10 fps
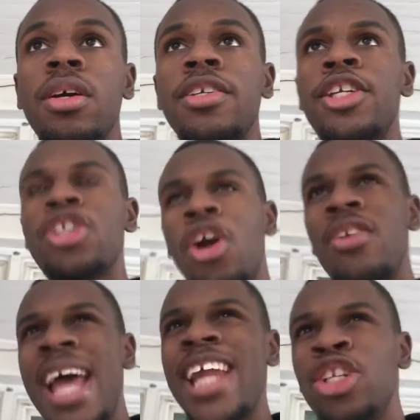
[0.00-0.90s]
to turn
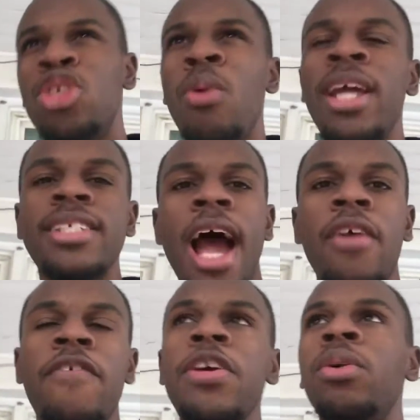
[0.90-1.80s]
that into an entire
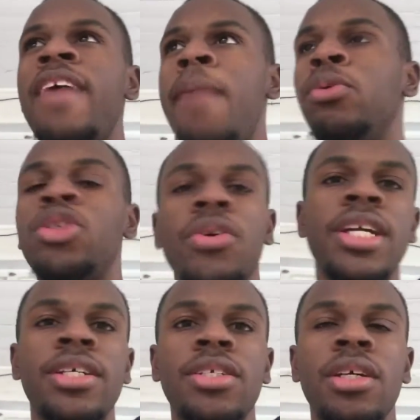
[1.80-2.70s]
field of apple
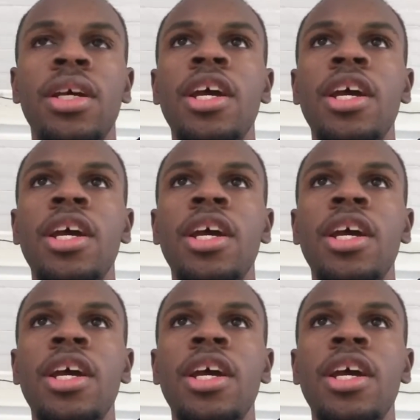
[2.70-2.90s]
trees